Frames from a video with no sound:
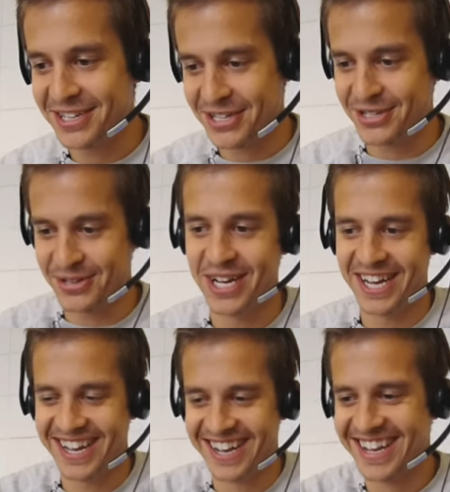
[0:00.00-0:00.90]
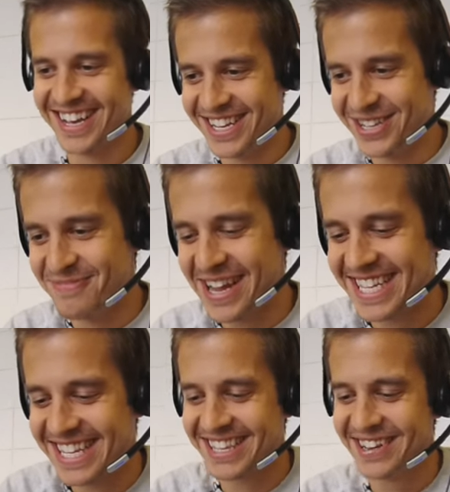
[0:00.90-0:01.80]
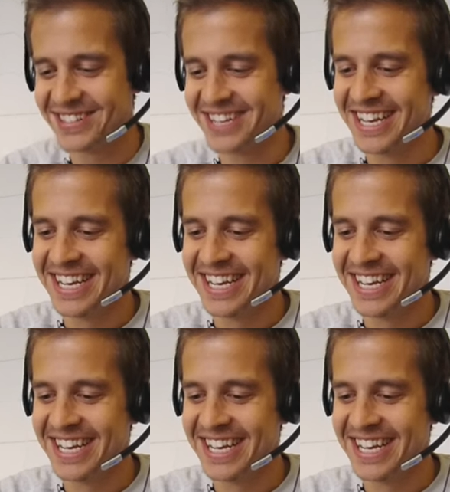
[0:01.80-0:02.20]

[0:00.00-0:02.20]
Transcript: just to, to make that note.